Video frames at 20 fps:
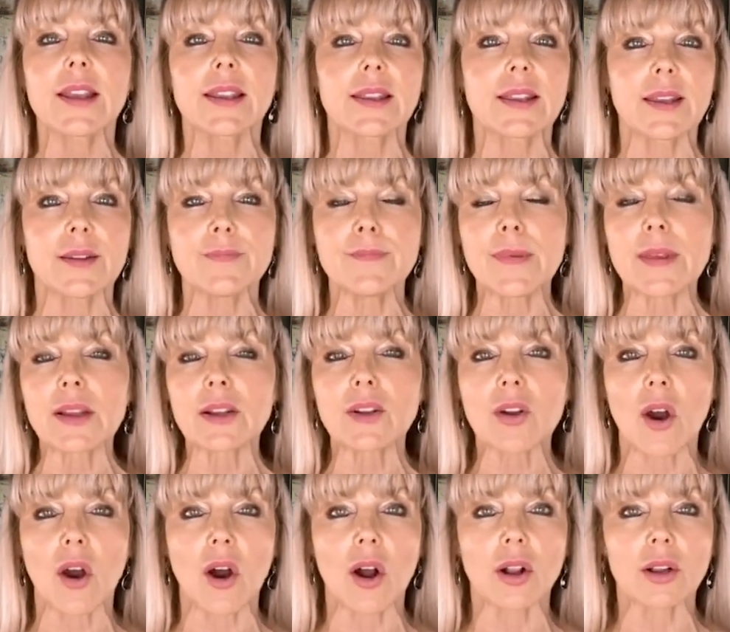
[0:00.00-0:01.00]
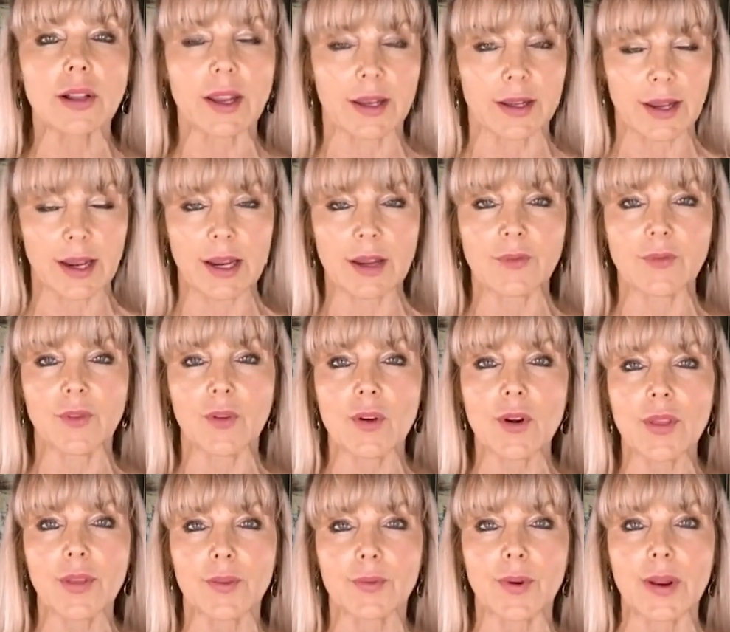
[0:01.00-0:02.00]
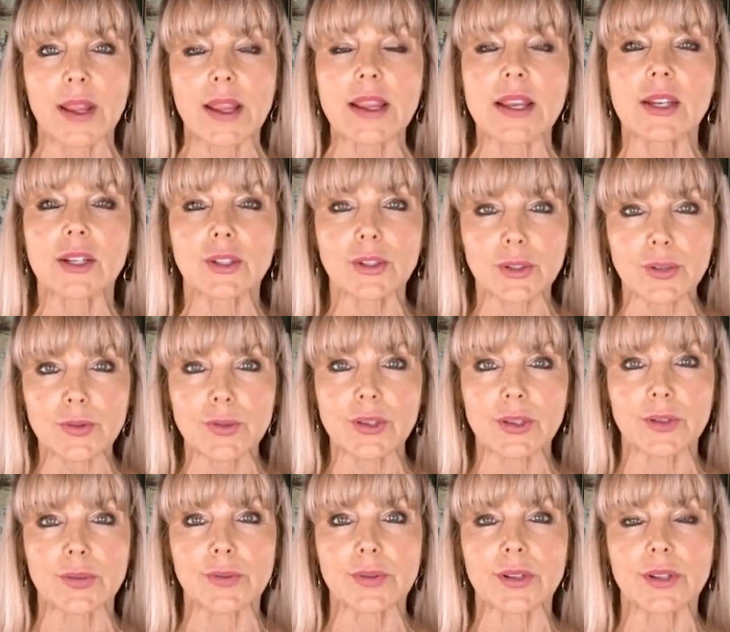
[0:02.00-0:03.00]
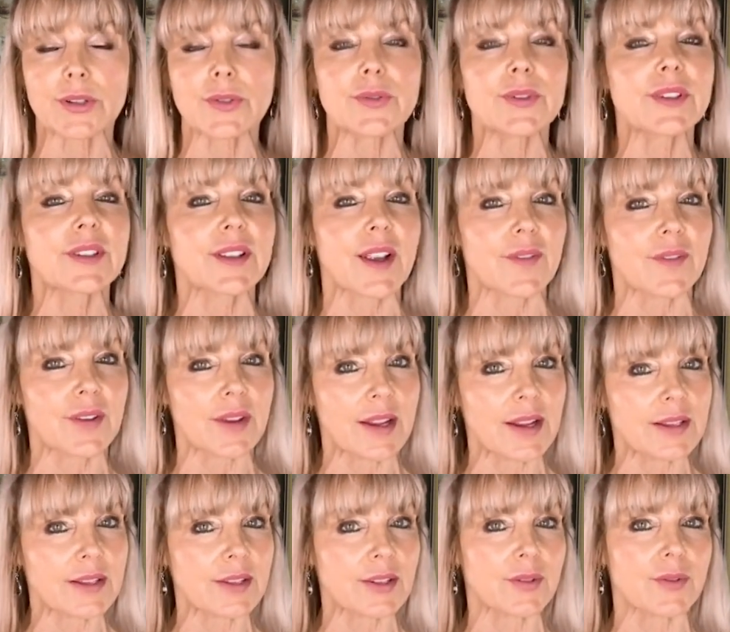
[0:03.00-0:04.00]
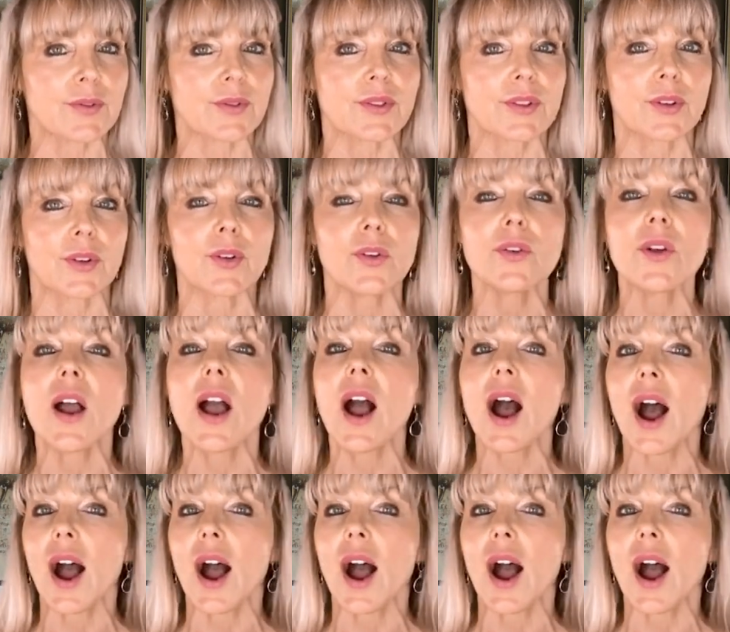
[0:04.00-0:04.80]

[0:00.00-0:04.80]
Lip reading: give me a call at 843-222-7800.